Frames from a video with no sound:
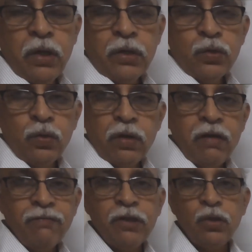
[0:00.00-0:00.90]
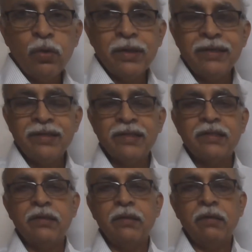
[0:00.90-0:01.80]
So if the yolk
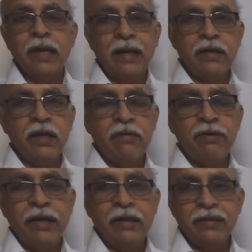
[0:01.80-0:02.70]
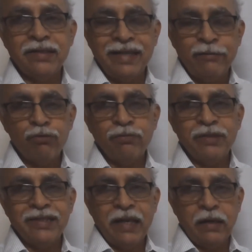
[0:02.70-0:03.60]
is contained right in the center of
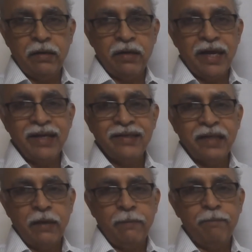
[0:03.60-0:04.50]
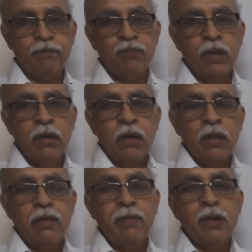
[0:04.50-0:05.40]
the cell, egg cell,
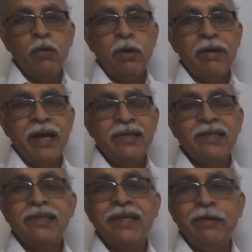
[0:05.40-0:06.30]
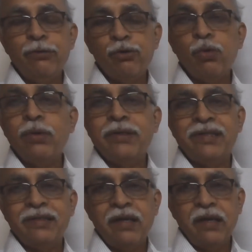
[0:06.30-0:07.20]
then we call it as
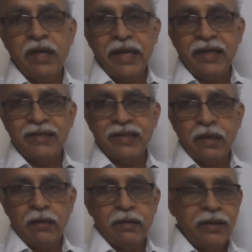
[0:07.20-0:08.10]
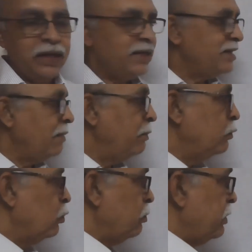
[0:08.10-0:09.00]
centrolecital egg cell.
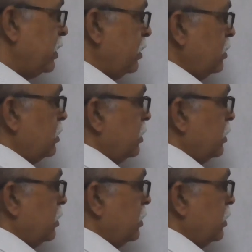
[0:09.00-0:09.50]
Example could be